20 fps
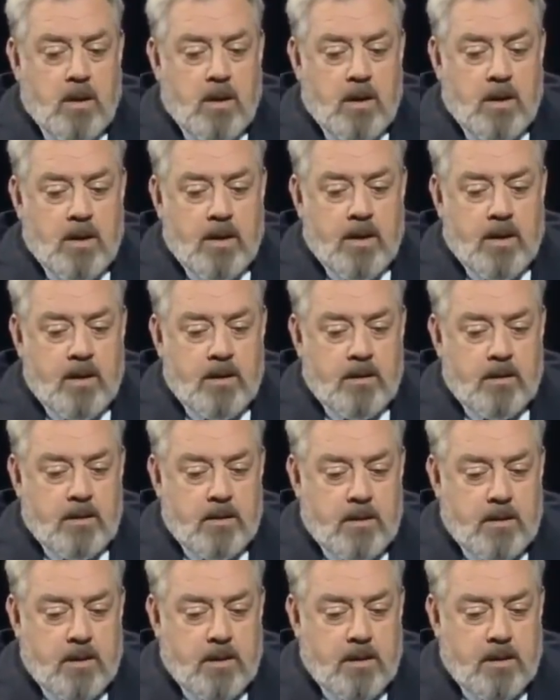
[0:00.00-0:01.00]

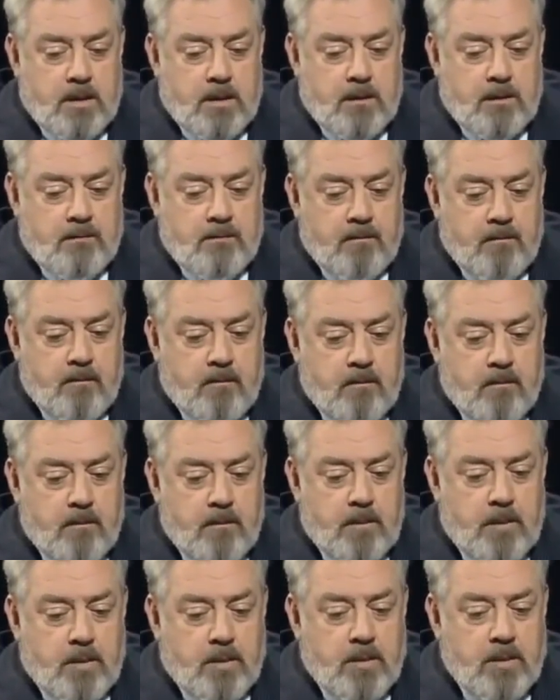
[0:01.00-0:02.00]
and
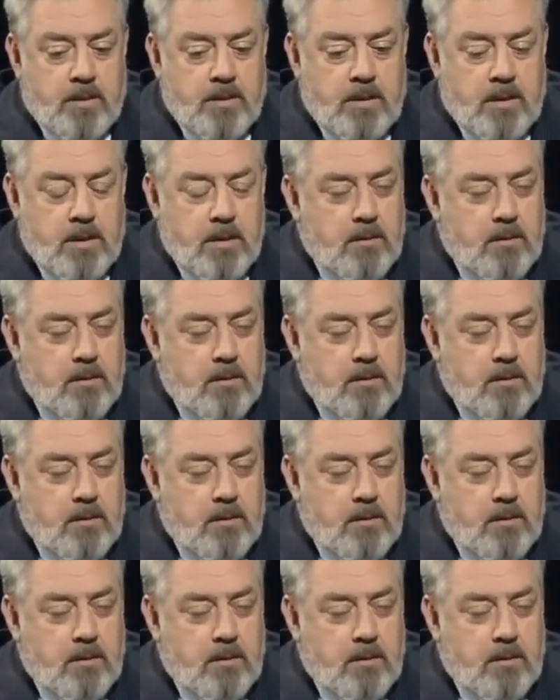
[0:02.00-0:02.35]
you couldn't